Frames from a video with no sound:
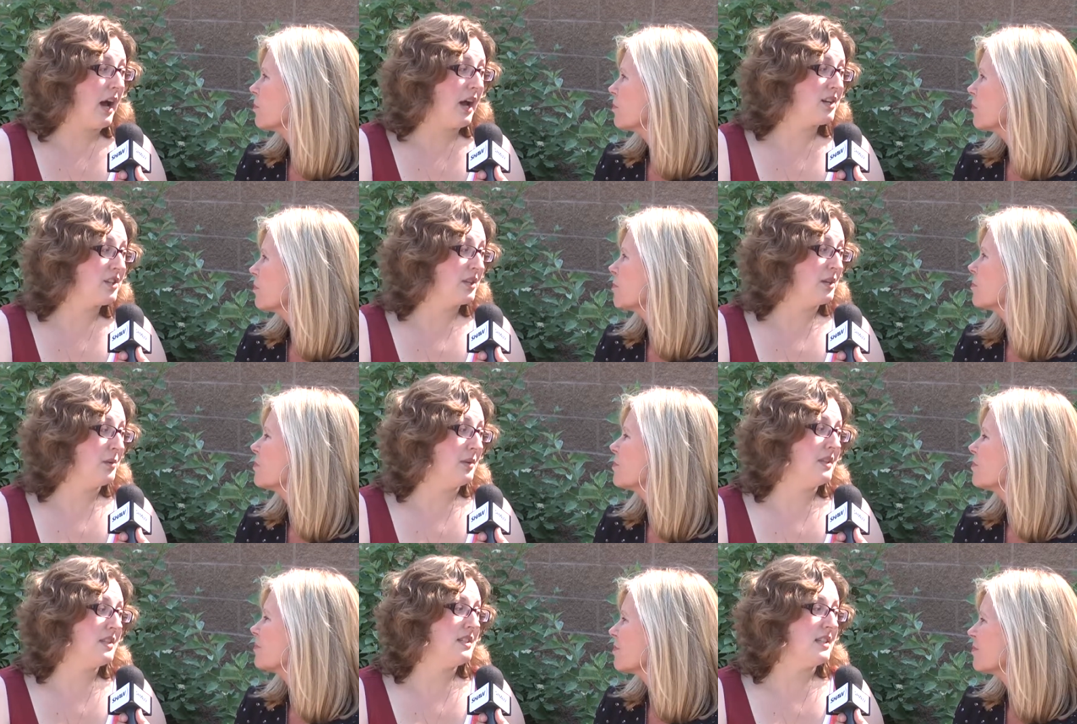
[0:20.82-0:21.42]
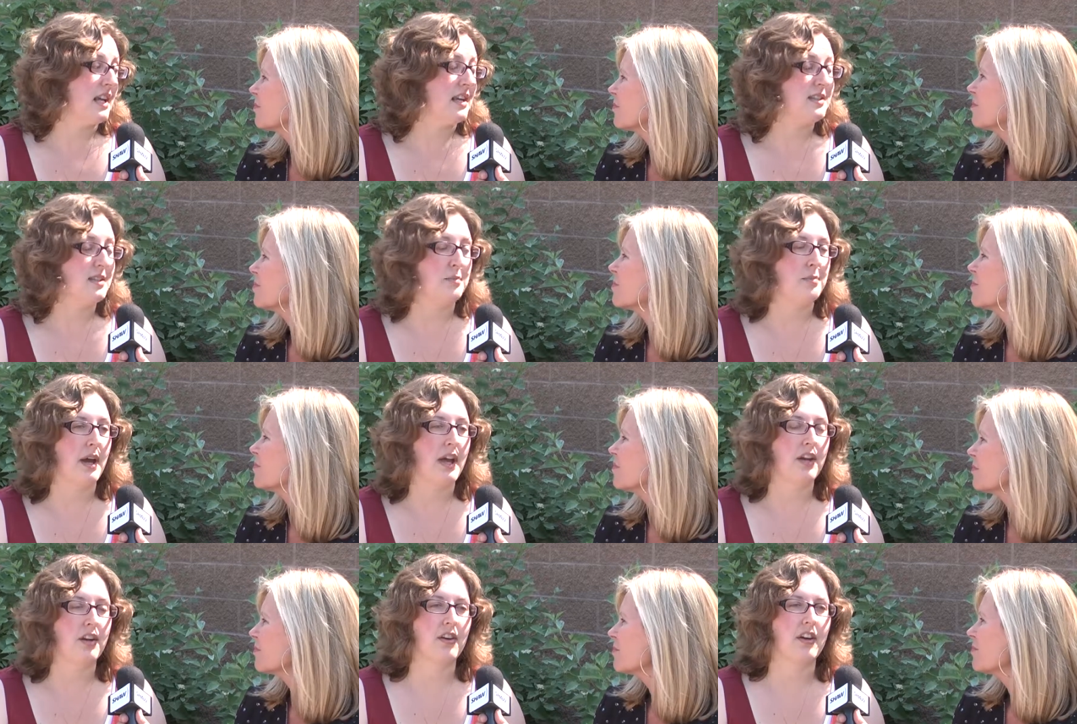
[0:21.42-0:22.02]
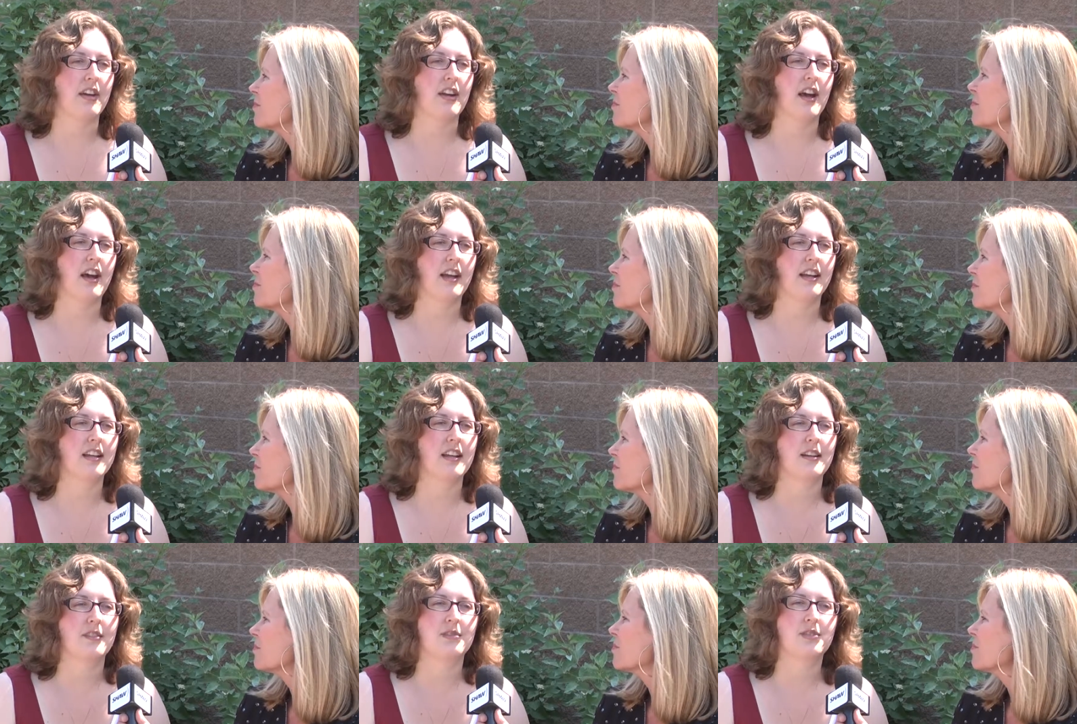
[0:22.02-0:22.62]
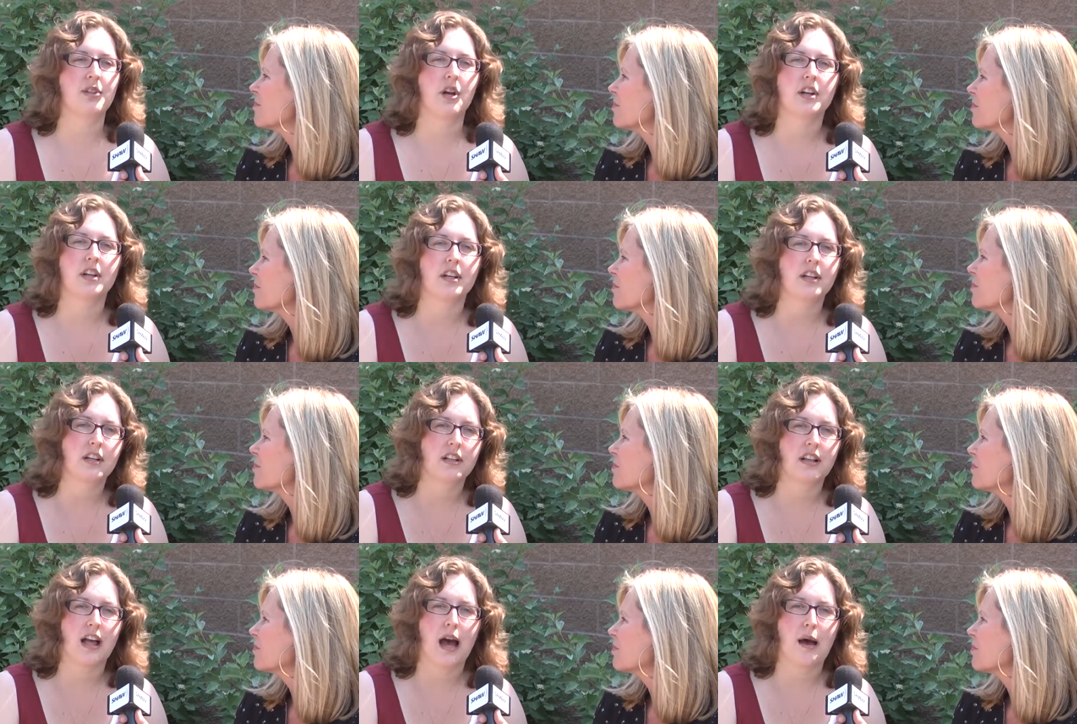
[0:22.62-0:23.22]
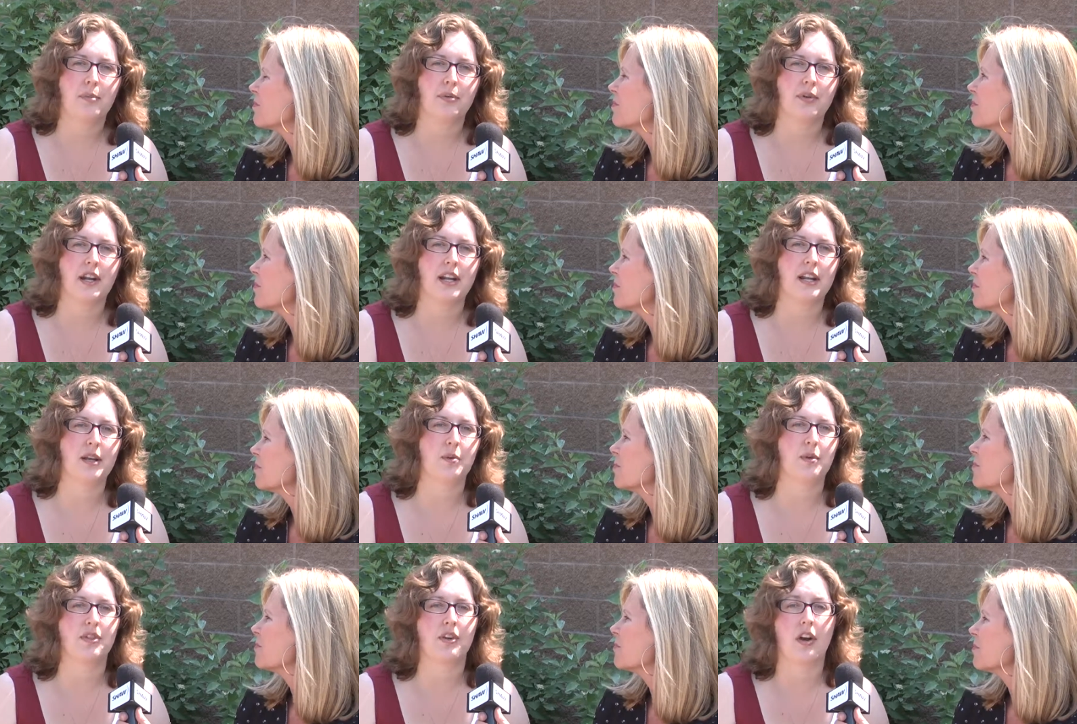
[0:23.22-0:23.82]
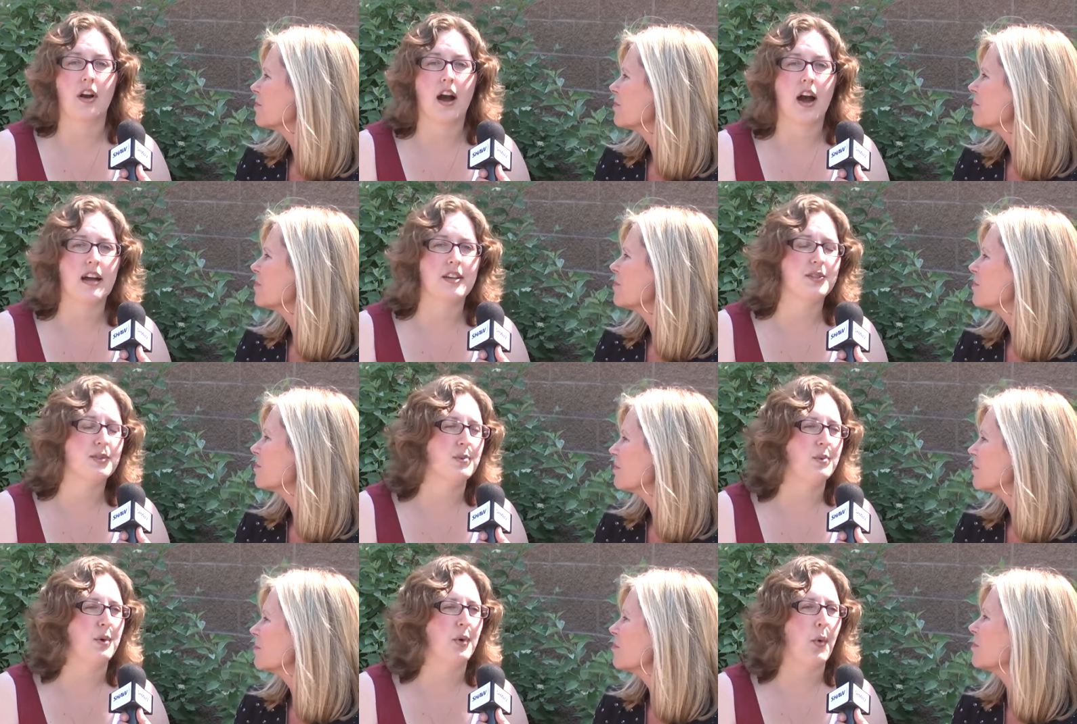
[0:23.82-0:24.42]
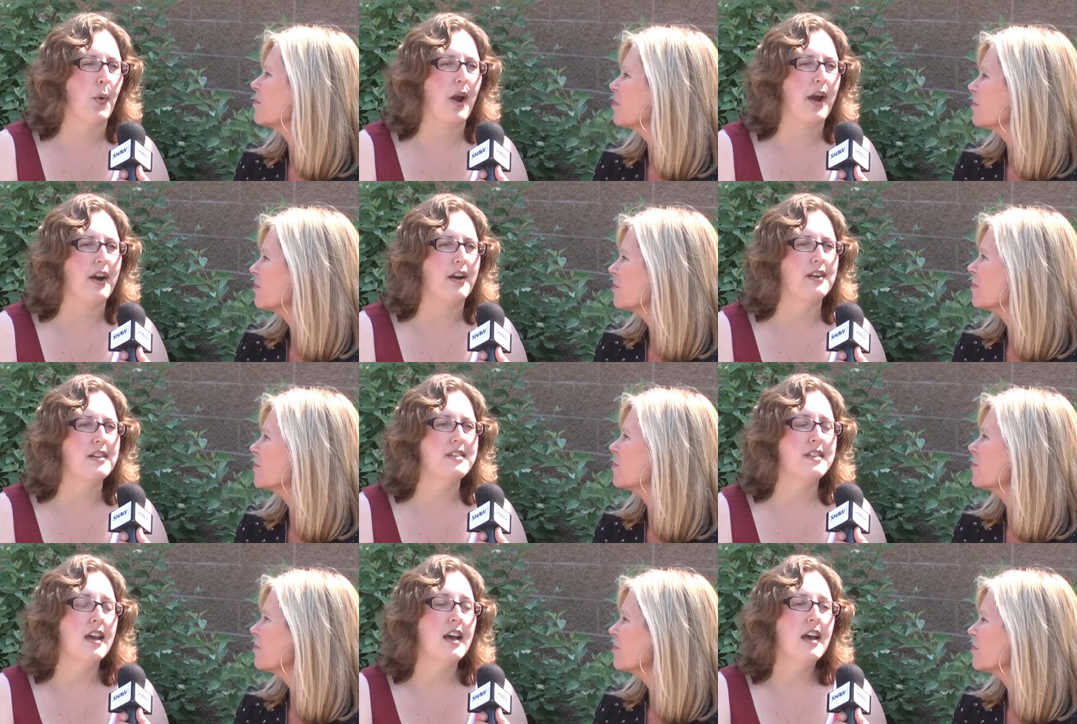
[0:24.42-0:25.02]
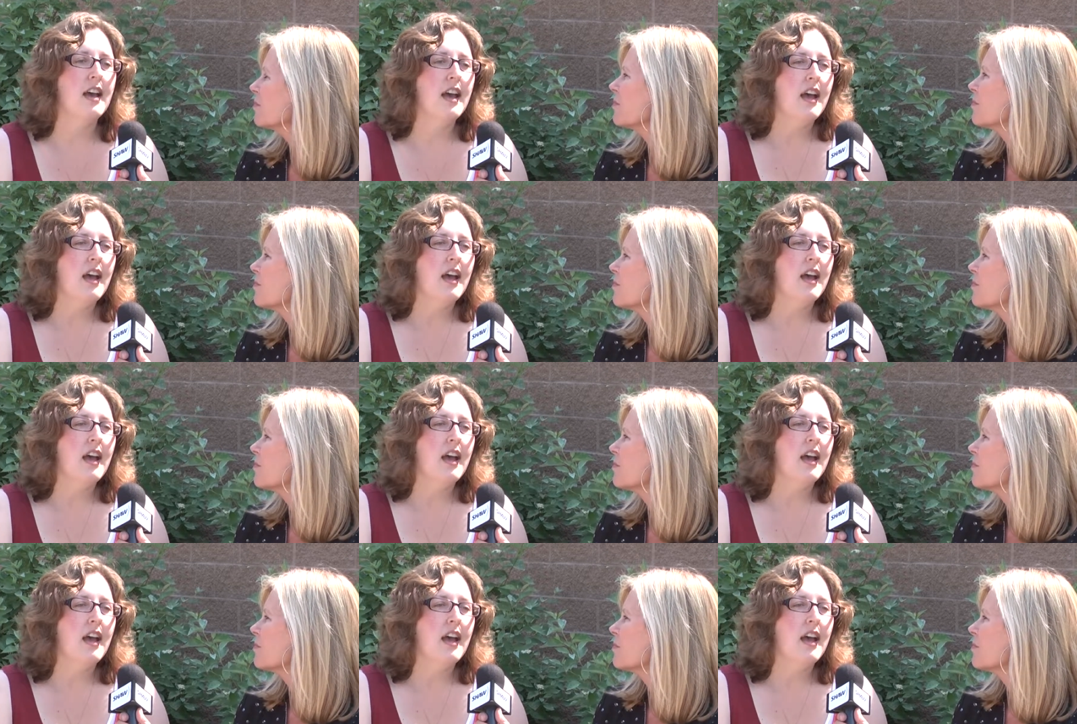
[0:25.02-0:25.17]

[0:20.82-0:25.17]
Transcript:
Speaker 1: actually when Stacy Becker and I kind of started collaborating with our high school choirs.